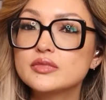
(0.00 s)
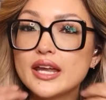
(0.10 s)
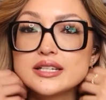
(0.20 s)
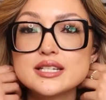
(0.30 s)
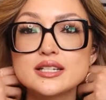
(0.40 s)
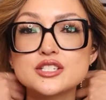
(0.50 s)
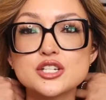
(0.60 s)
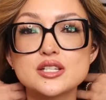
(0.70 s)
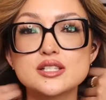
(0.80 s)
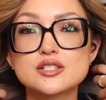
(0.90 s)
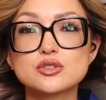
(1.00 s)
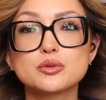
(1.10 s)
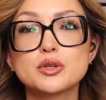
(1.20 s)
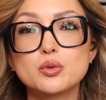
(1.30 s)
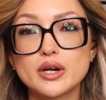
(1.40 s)
18 inches is
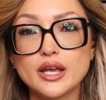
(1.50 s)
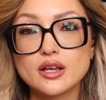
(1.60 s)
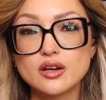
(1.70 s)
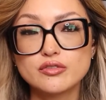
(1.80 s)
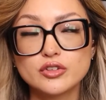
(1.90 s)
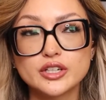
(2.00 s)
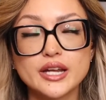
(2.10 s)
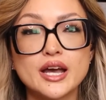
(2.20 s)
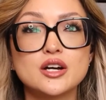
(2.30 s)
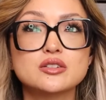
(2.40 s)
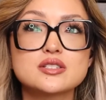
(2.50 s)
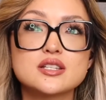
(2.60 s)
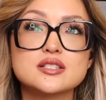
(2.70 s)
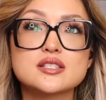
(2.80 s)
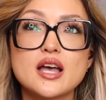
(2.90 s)
normally what I go for now
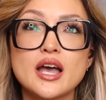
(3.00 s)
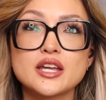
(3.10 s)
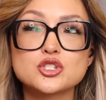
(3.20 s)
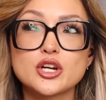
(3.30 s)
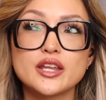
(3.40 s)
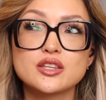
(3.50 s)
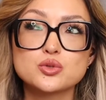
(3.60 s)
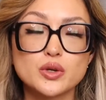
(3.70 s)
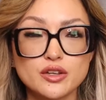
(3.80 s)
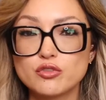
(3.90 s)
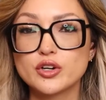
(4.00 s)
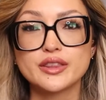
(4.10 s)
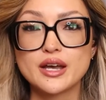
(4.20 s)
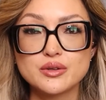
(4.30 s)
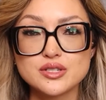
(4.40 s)
since I tried the 24
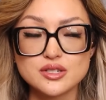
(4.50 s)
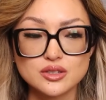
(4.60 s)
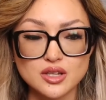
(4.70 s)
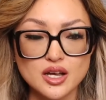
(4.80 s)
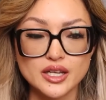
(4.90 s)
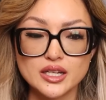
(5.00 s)
and that was too long.